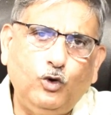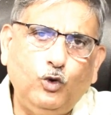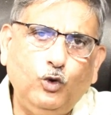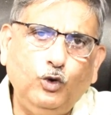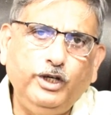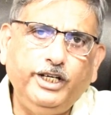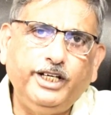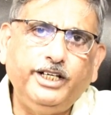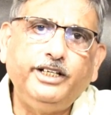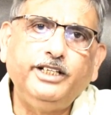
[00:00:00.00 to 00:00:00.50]

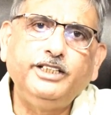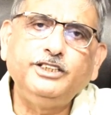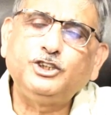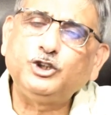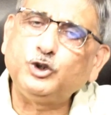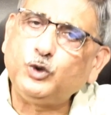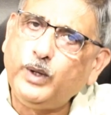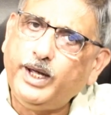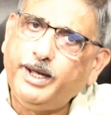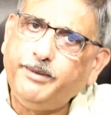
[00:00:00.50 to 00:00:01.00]
hold it in
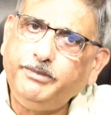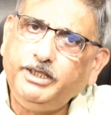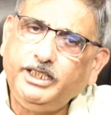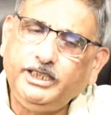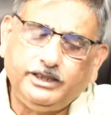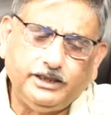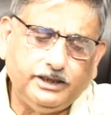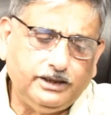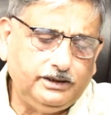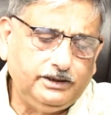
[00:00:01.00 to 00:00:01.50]
square
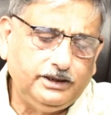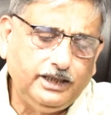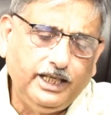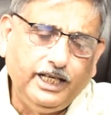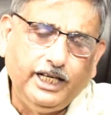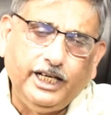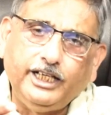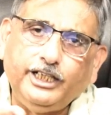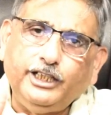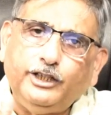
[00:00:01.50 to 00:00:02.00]
meters,
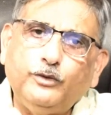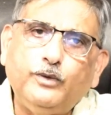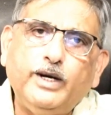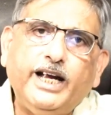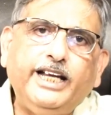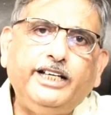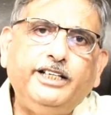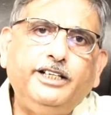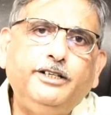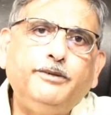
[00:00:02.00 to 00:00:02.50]

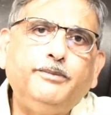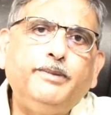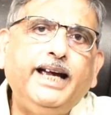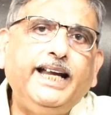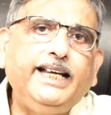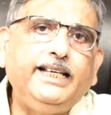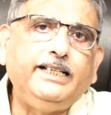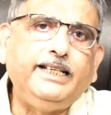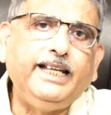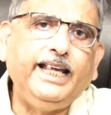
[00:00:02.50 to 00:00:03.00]
divided
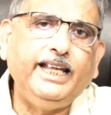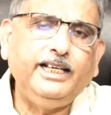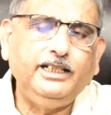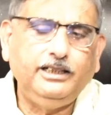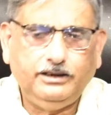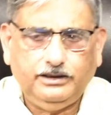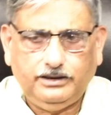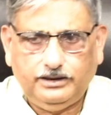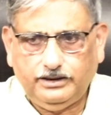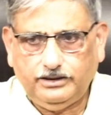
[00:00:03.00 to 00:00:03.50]
by
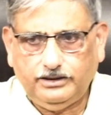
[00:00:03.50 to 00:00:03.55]
10.